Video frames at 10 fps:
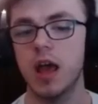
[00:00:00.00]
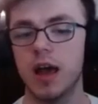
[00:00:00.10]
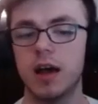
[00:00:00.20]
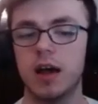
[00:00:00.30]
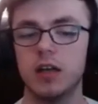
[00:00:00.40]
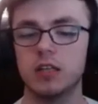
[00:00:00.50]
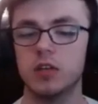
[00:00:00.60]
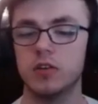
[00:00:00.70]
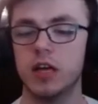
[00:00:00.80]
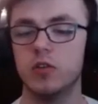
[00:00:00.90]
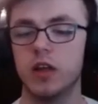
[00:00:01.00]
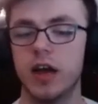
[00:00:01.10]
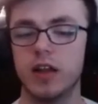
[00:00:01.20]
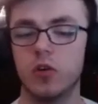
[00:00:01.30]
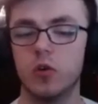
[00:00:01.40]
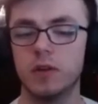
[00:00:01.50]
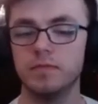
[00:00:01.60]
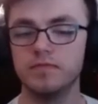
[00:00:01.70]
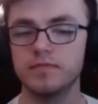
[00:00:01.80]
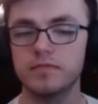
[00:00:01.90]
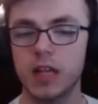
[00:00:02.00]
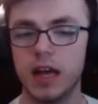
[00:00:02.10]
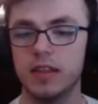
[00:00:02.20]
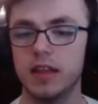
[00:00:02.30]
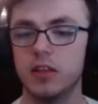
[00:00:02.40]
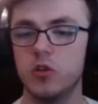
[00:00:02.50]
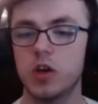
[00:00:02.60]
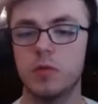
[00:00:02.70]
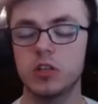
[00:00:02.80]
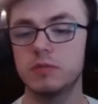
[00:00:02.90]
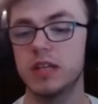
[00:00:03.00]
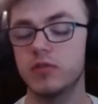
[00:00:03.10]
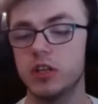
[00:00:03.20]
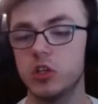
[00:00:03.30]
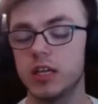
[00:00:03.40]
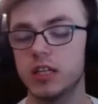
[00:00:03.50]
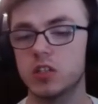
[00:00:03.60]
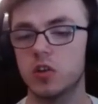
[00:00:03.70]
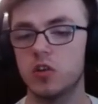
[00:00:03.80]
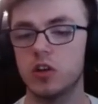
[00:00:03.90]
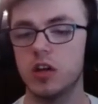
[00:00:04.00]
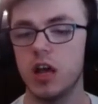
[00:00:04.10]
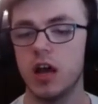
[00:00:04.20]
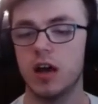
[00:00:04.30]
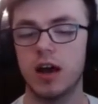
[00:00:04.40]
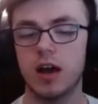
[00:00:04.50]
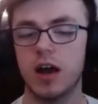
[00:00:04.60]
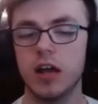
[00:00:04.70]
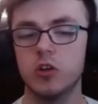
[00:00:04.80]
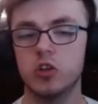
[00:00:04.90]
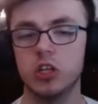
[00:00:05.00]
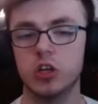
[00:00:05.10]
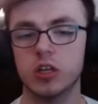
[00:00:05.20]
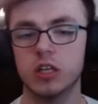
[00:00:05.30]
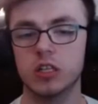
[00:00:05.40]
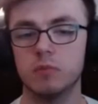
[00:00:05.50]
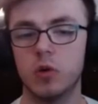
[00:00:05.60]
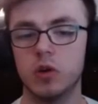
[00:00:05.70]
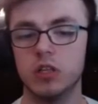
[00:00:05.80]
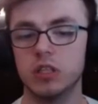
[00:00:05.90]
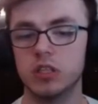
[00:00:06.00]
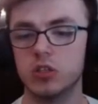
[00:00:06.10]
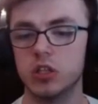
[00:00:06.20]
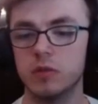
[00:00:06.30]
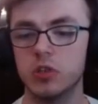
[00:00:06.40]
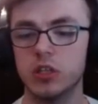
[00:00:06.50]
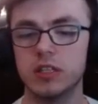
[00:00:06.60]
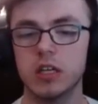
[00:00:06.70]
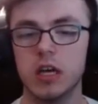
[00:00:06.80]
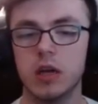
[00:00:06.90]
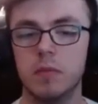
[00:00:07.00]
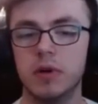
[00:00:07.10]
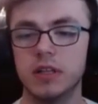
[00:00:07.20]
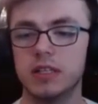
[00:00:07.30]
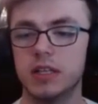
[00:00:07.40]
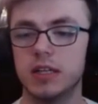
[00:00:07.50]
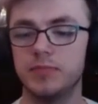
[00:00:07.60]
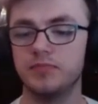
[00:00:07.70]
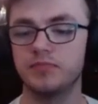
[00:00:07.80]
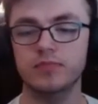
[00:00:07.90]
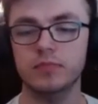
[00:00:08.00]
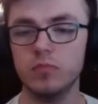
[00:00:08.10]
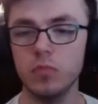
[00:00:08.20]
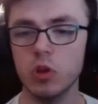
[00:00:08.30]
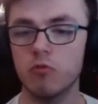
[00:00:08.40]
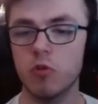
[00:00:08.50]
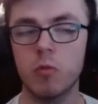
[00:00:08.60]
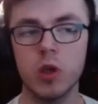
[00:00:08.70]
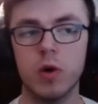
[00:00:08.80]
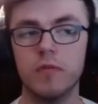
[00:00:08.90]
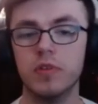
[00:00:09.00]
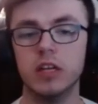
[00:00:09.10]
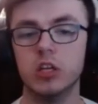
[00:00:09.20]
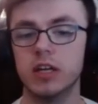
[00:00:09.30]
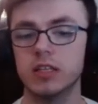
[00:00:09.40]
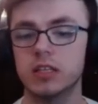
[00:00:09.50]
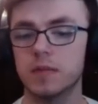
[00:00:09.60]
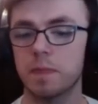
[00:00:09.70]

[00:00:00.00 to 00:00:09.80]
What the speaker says: So yeah, do that in that order. And then you can put some different enchants on. I usually chuck in some poisons or some shit, but run what you want for the enchants.